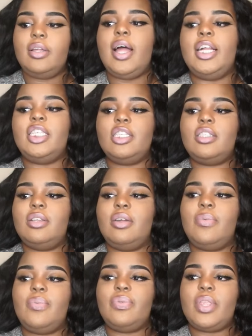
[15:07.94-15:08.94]
I just
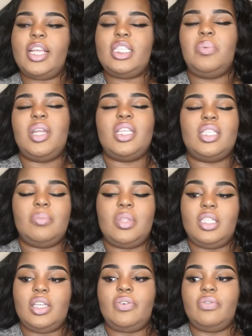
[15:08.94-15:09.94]
expected
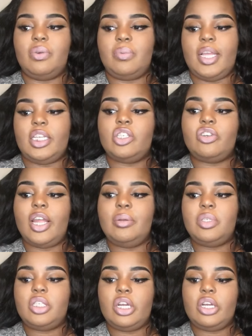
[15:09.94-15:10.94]
something different from that
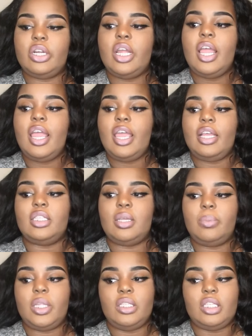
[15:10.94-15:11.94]
striped shirt and
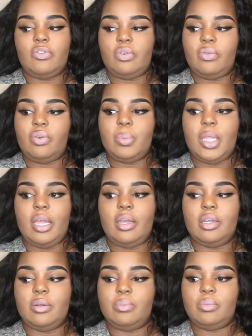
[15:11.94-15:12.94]
something different from that
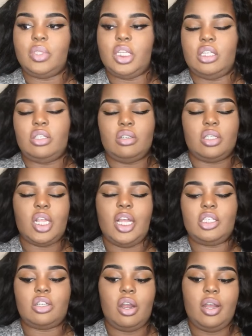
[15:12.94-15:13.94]
duster
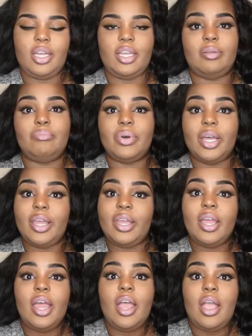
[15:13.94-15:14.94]
slash cardigan. But
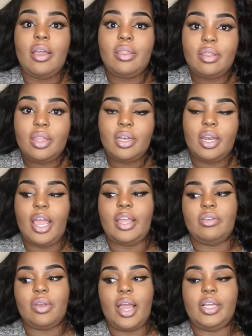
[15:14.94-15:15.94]
other than
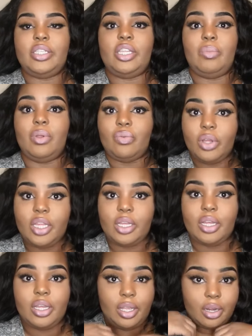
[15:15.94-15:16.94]
that, you guys did me really
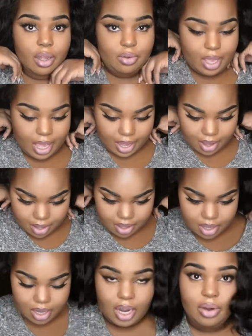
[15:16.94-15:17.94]
good, okay?
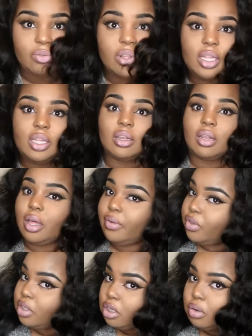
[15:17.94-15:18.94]
And I really
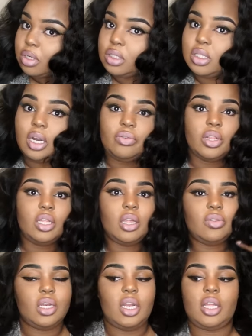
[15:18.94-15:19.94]
love the chokers and I really
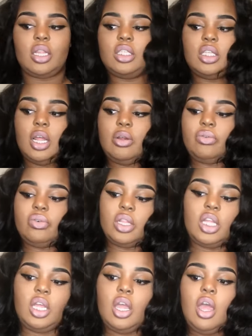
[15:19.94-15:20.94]
love the necklace and I
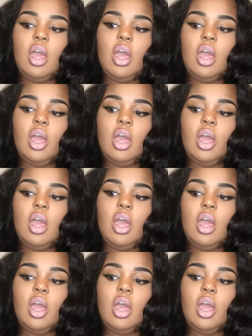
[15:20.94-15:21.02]
really